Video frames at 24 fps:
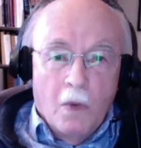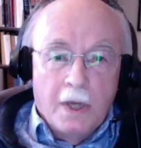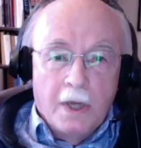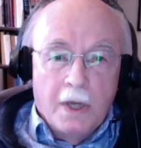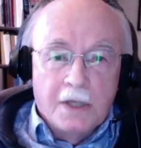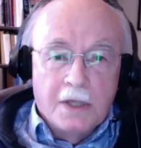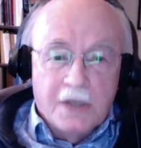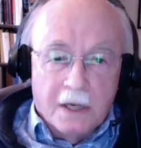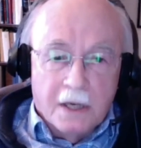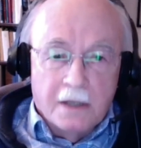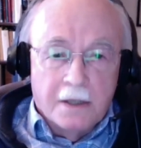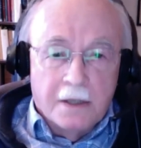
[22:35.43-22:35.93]

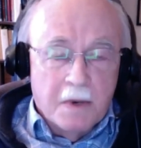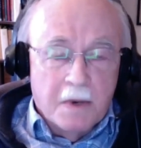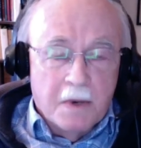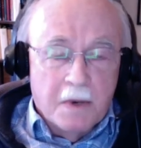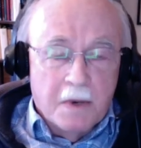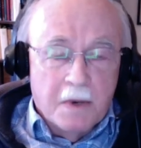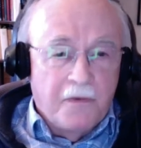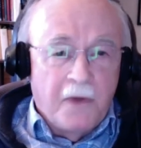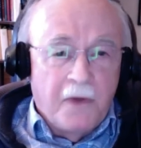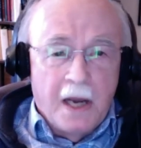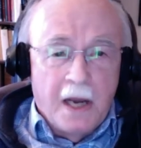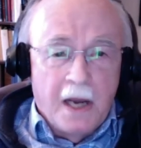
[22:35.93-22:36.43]
his
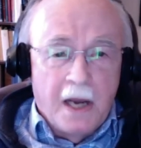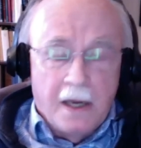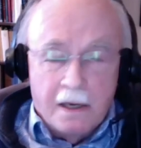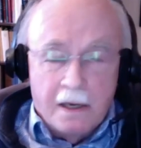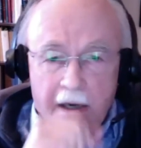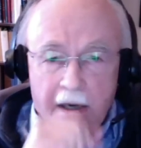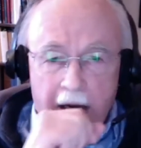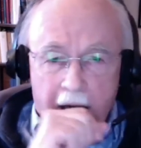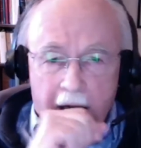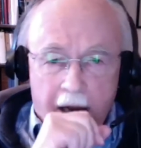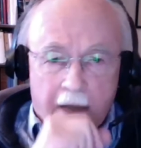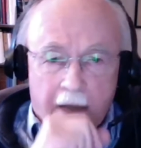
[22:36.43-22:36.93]
ultimate fate
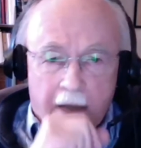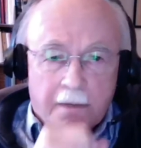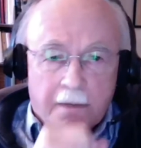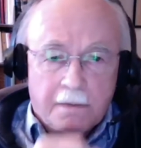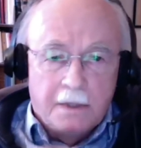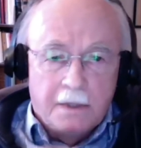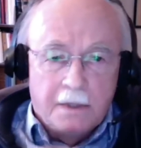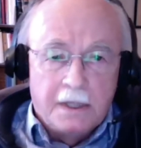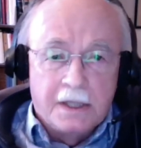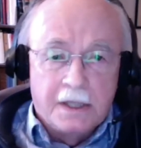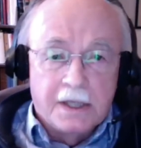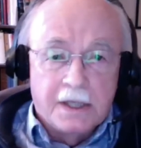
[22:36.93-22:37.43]

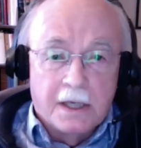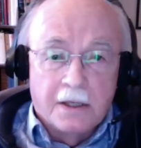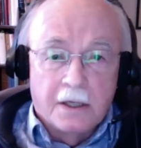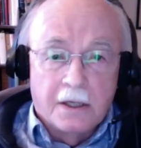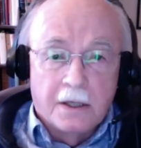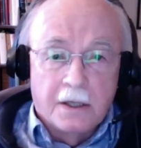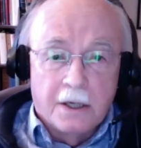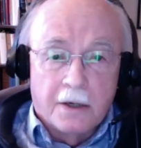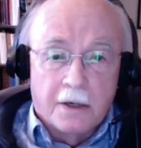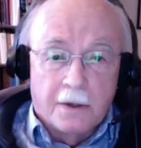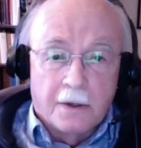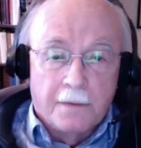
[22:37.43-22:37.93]
is
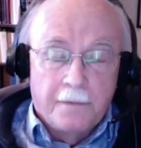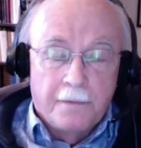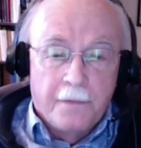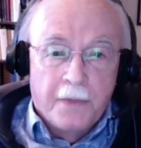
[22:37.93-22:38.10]
unclear.